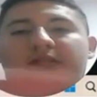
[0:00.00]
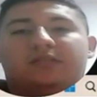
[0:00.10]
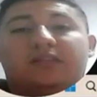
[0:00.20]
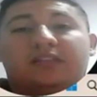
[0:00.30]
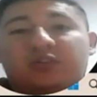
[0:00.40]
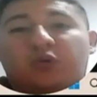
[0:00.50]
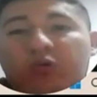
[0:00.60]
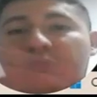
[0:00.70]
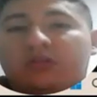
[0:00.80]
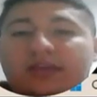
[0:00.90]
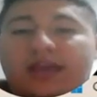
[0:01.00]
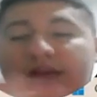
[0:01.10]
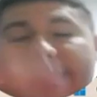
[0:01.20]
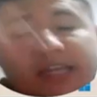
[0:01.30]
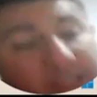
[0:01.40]
tool, the
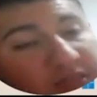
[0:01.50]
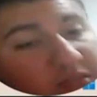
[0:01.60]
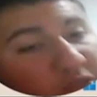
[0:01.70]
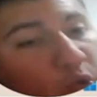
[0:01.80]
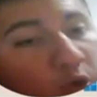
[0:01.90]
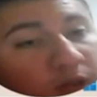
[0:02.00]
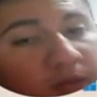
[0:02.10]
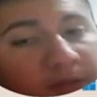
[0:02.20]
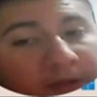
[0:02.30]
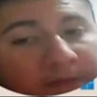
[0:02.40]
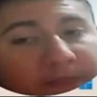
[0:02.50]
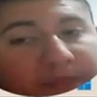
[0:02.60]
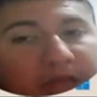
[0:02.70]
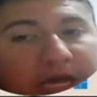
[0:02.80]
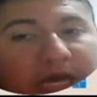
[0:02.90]
educational tool.
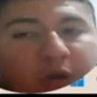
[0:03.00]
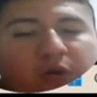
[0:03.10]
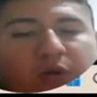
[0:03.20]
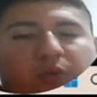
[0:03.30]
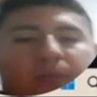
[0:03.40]
When we made